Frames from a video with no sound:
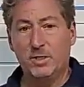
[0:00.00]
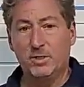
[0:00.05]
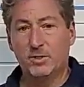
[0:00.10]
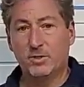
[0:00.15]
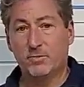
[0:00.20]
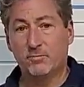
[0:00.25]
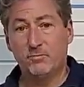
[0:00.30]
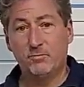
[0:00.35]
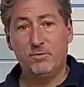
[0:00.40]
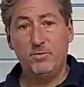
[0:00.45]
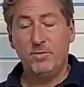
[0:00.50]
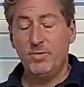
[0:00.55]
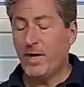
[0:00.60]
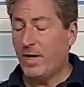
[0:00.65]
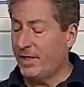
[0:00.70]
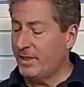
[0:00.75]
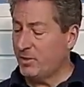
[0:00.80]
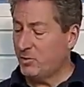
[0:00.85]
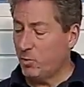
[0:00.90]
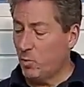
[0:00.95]
So
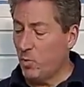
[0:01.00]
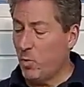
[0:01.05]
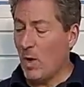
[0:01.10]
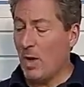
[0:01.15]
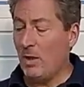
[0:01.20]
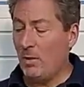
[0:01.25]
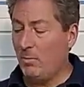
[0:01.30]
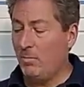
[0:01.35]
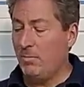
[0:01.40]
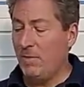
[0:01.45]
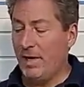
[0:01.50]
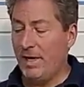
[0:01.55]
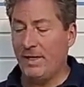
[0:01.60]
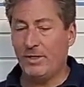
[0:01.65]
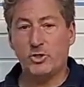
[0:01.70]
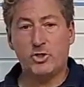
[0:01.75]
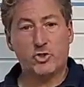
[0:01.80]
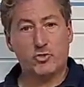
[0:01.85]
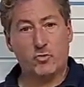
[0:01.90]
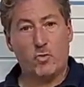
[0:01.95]
nice,
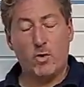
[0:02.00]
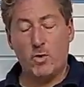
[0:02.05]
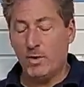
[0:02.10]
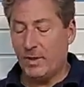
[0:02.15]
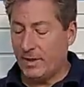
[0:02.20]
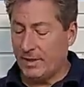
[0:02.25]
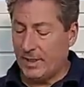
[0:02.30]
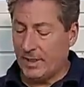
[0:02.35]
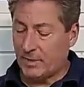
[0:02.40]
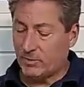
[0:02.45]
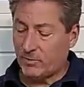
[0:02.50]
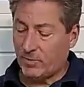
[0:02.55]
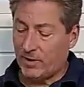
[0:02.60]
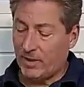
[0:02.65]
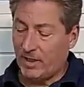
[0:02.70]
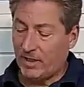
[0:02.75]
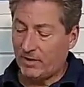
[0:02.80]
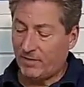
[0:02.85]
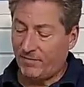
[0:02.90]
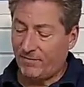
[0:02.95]
well-made, strong connector. I
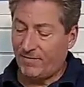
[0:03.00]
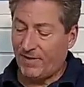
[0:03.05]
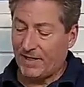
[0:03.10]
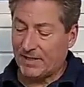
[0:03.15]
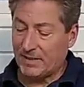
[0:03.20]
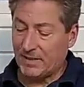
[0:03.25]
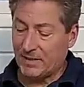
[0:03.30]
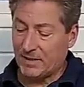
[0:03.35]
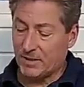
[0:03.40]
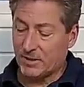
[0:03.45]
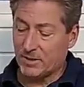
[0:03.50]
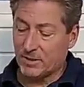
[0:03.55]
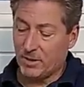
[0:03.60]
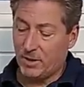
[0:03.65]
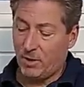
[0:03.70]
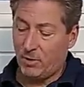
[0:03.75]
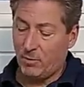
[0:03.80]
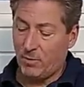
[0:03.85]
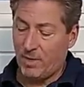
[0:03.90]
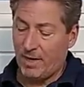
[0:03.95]
like the fact that this
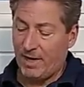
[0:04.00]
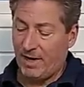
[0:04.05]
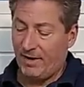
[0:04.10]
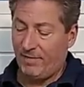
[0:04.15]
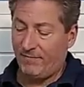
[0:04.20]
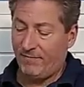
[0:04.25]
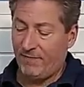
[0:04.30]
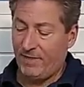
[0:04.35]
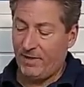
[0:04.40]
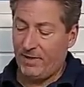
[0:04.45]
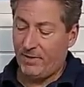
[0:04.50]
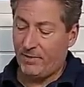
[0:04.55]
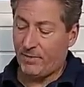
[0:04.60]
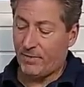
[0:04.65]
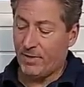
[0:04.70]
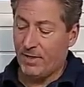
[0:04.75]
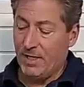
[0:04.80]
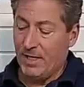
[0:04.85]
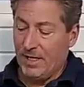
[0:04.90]
lower half here